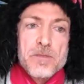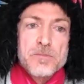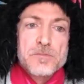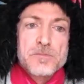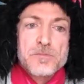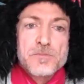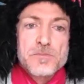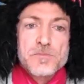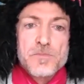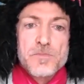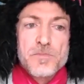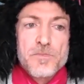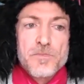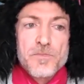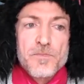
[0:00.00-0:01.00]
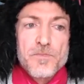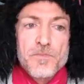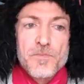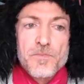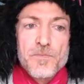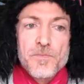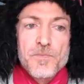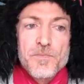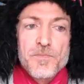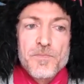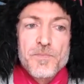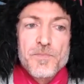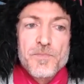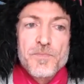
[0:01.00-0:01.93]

No one is speaking in this clip.